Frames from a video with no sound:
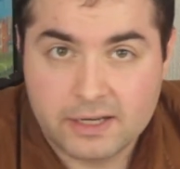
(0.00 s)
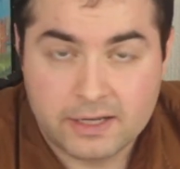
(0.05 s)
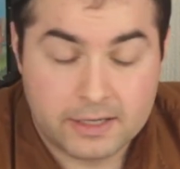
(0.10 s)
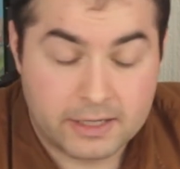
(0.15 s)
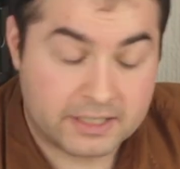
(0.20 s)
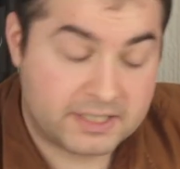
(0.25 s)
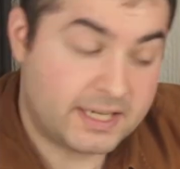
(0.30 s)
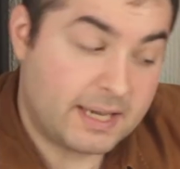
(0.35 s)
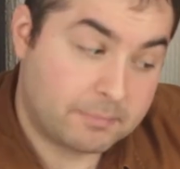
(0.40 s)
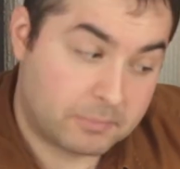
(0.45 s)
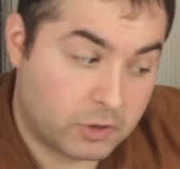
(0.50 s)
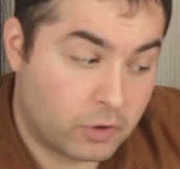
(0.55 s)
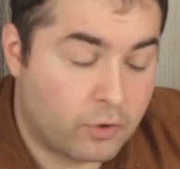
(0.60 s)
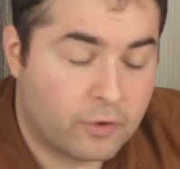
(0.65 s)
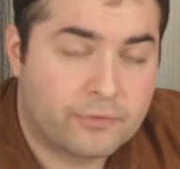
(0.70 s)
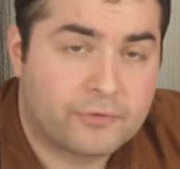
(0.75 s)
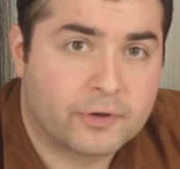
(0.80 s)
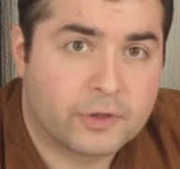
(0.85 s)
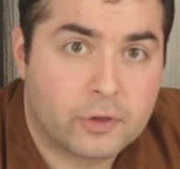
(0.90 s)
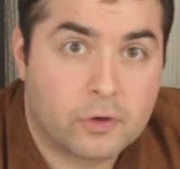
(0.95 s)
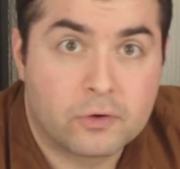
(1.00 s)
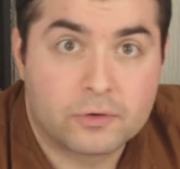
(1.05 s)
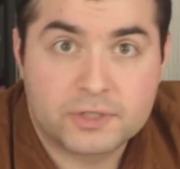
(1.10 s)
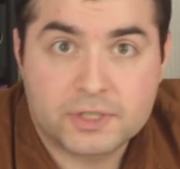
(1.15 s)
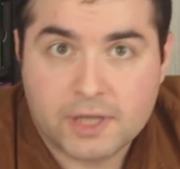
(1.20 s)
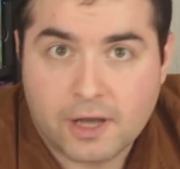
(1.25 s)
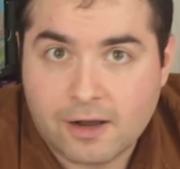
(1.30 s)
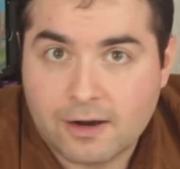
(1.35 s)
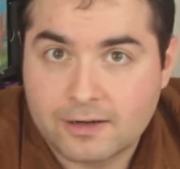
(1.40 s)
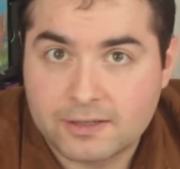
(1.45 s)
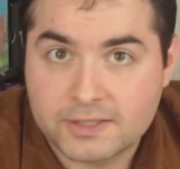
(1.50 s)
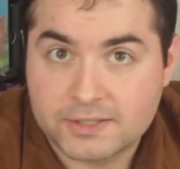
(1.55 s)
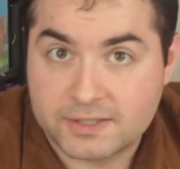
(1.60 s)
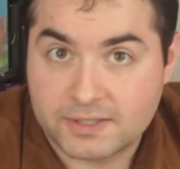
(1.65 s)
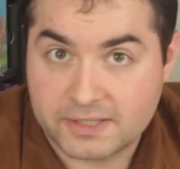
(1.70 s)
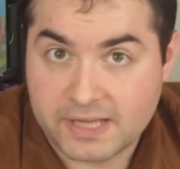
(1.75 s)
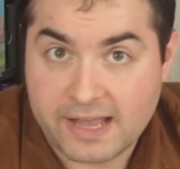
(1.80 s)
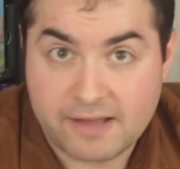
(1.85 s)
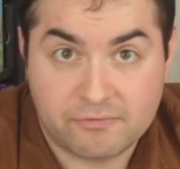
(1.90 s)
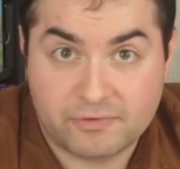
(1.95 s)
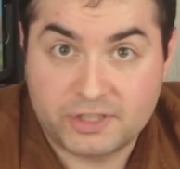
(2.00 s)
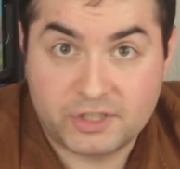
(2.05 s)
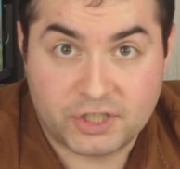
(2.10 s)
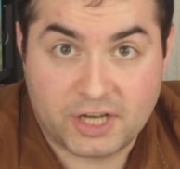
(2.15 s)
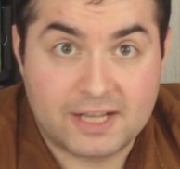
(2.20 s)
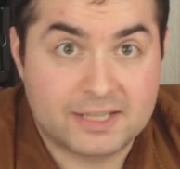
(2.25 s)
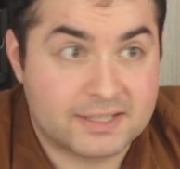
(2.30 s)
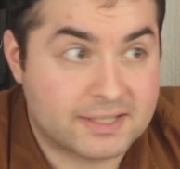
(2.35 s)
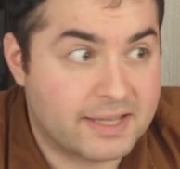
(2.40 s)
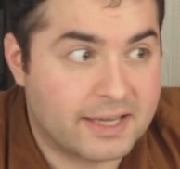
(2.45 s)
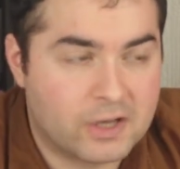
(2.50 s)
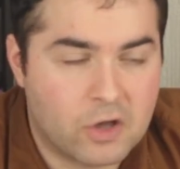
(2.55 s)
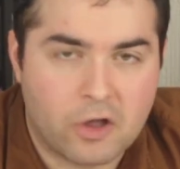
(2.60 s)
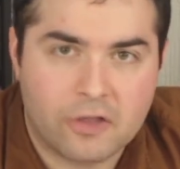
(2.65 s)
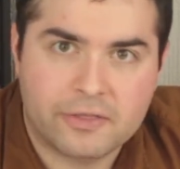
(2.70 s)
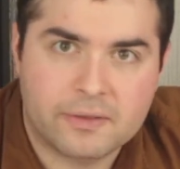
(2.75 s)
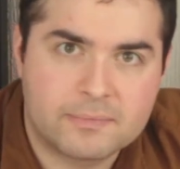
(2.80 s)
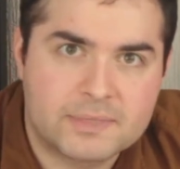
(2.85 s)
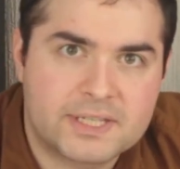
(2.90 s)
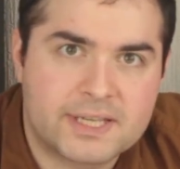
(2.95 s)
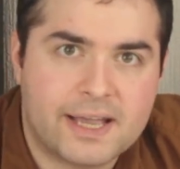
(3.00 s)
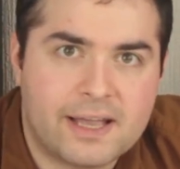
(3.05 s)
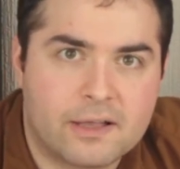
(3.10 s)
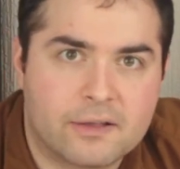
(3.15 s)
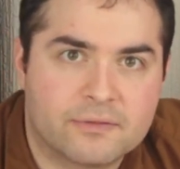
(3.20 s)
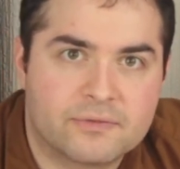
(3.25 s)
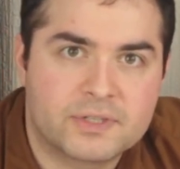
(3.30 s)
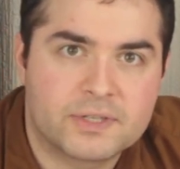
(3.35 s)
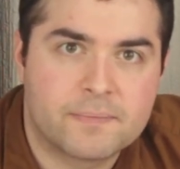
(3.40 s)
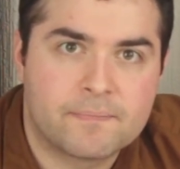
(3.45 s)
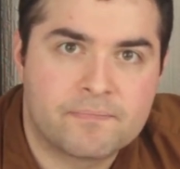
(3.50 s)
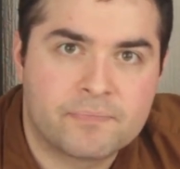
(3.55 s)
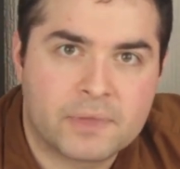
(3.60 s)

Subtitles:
except go for those cards every chance they got themselves.